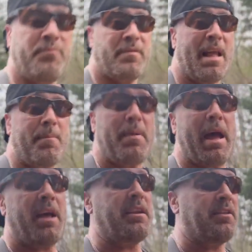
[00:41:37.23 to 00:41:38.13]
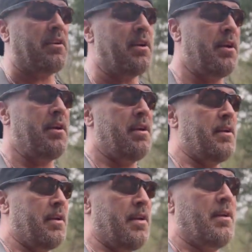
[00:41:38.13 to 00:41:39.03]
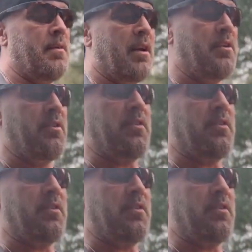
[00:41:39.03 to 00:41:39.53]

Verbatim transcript: Not bad either. I knew there